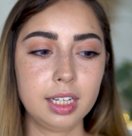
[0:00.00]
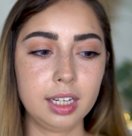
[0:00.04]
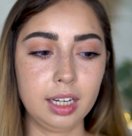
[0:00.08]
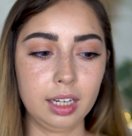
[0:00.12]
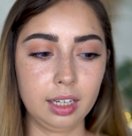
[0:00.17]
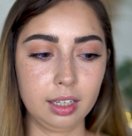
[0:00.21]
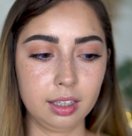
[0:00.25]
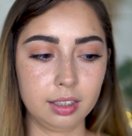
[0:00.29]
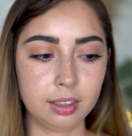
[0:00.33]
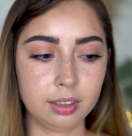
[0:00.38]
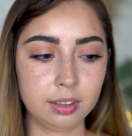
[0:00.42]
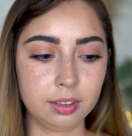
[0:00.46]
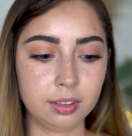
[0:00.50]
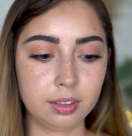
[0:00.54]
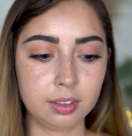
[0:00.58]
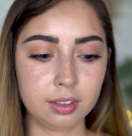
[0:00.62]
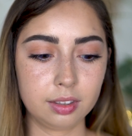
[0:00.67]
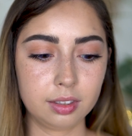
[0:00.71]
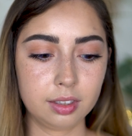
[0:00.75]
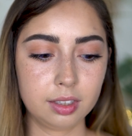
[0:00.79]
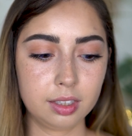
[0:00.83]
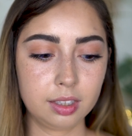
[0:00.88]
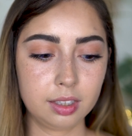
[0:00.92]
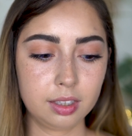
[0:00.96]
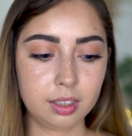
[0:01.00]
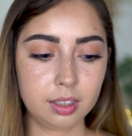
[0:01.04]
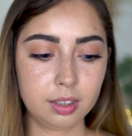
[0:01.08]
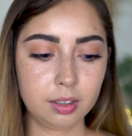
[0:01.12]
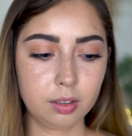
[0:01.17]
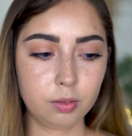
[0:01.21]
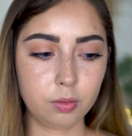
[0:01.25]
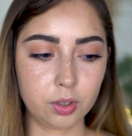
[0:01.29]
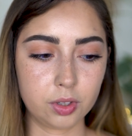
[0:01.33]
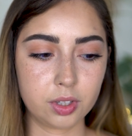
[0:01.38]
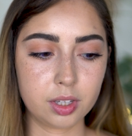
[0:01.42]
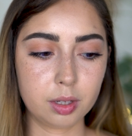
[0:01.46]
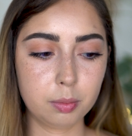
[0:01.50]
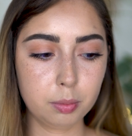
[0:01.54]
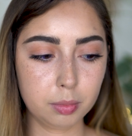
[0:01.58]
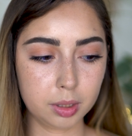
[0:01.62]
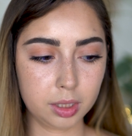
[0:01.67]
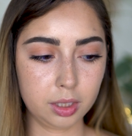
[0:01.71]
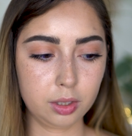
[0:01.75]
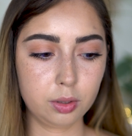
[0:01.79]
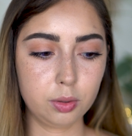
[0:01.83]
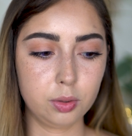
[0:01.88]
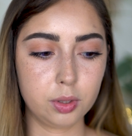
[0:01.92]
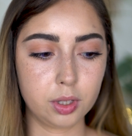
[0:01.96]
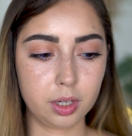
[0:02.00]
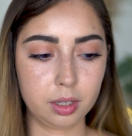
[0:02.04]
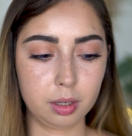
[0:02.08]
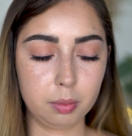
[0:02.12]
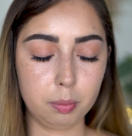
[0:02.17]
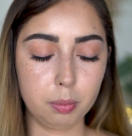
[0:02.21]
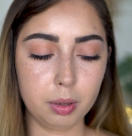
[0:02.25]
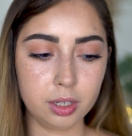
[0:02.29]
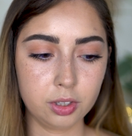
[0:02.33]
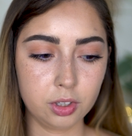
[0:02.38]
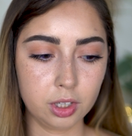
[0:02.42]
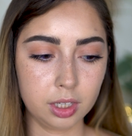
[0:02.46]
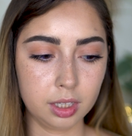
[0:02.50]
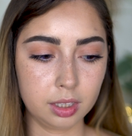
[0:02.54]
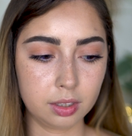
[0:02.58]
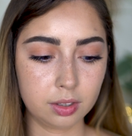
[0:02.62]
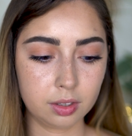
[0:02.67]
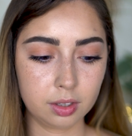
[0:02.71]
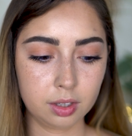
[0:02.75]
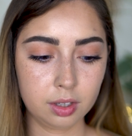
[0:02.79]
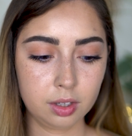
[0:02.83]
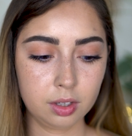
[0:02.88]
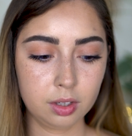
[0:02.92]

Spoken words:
and for somebody who's on a budget,